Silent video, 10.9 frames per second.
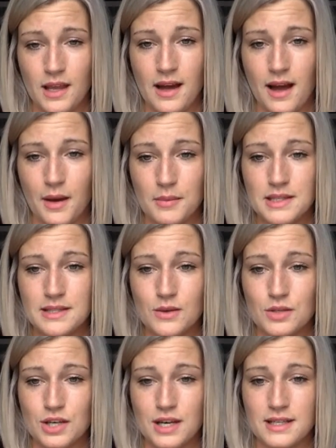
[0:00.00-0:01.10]

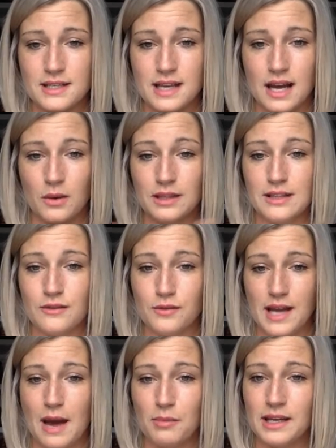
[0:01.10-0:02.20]
I'll leave
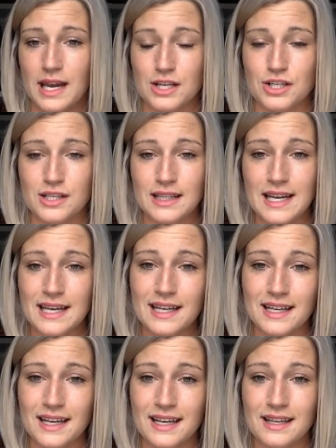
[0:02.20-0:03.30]
the application link
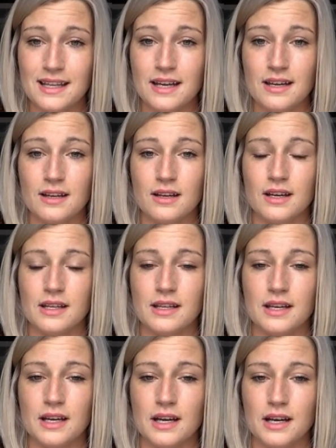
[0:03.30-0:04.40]
in
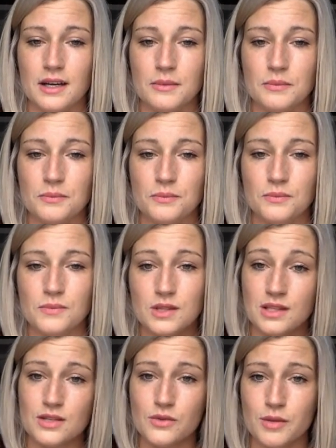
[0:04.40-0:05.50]
the
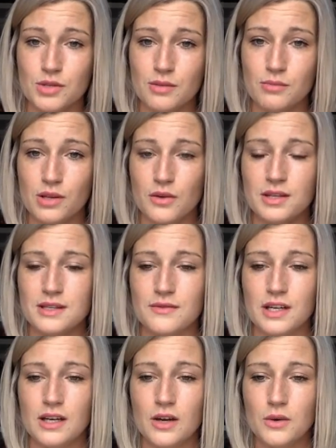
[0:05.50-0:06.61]
description below this
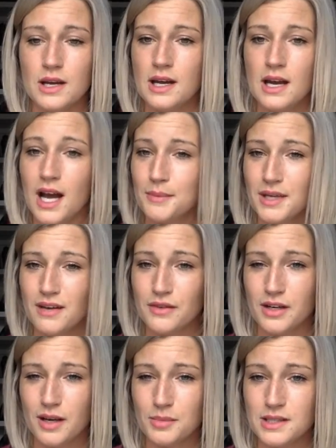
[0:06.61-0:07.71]
video. I'm not
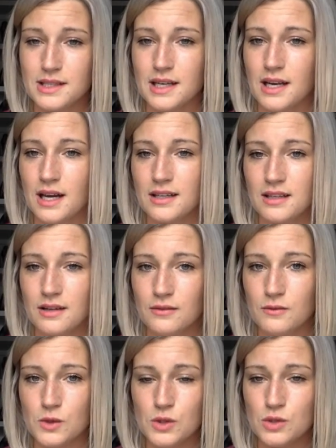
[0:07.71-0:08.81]
very up to date on
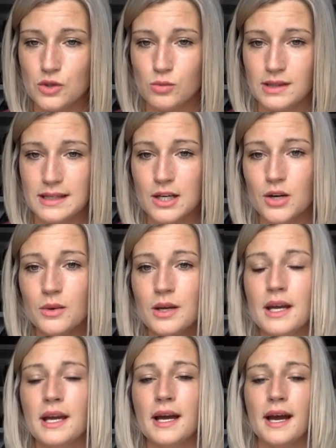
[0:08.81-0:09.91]
YouTube lingo.
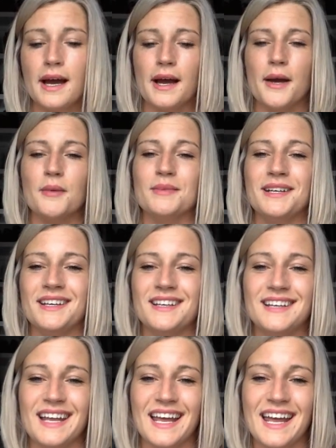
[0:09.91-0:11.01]

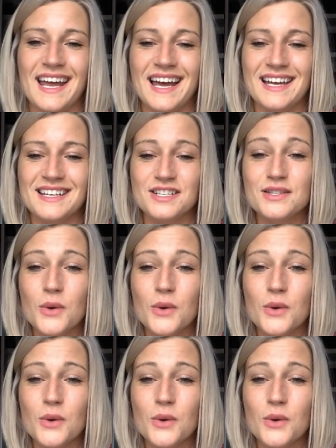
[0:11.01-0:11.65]
And just